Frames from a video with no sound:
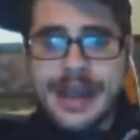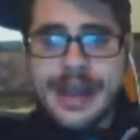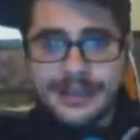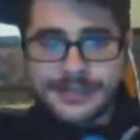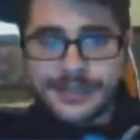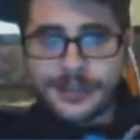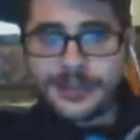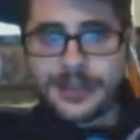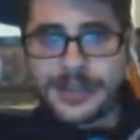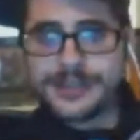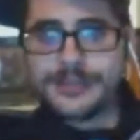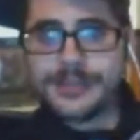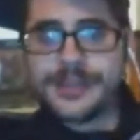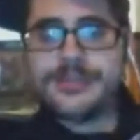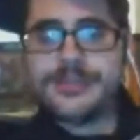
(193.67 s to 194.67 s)
I still like
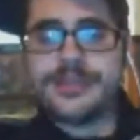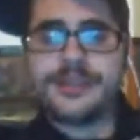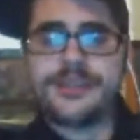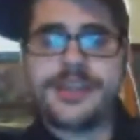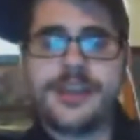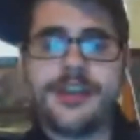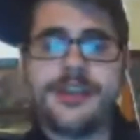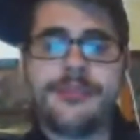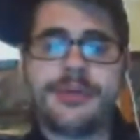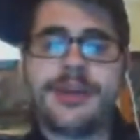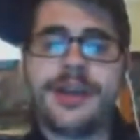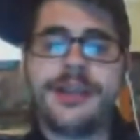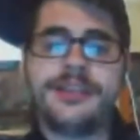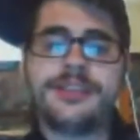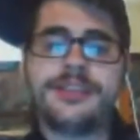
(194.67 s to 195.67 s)
to believe that if Carey
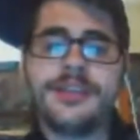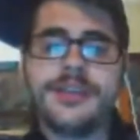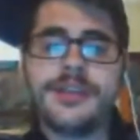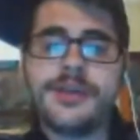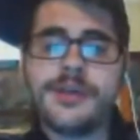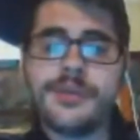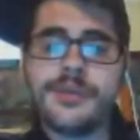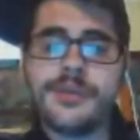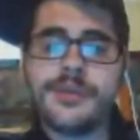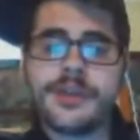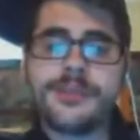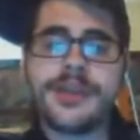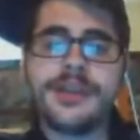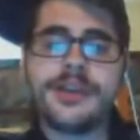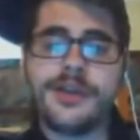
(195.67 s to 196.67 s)
Price would
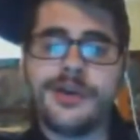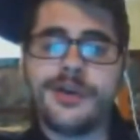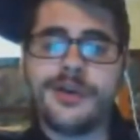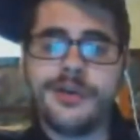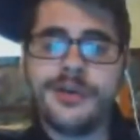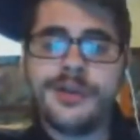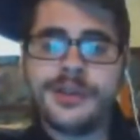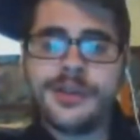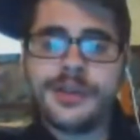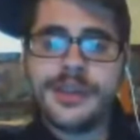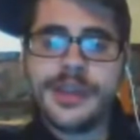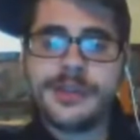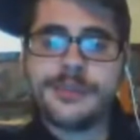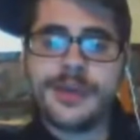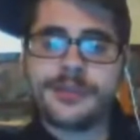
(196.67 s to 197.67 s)
have been in goal
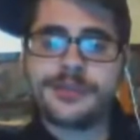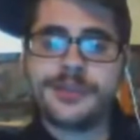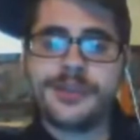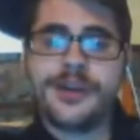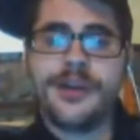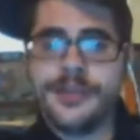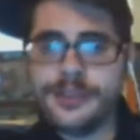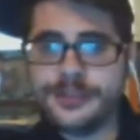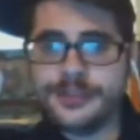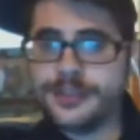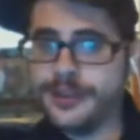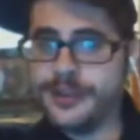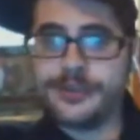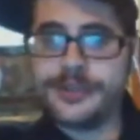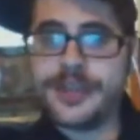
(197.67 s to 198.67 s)
in Montreal, that
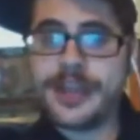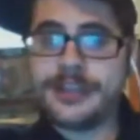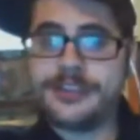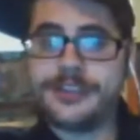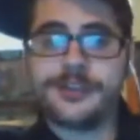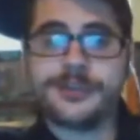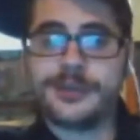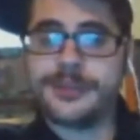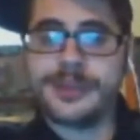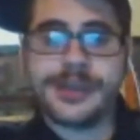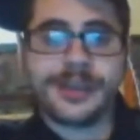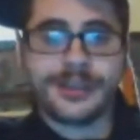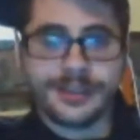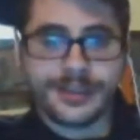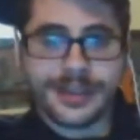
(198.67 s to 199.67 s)
series would have been
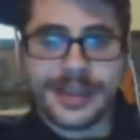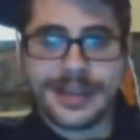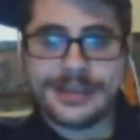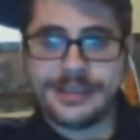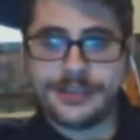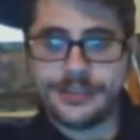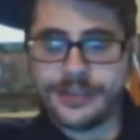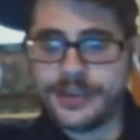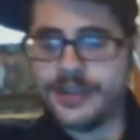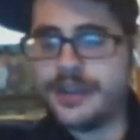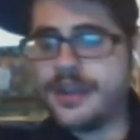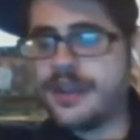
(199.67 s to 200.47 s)
a lot different.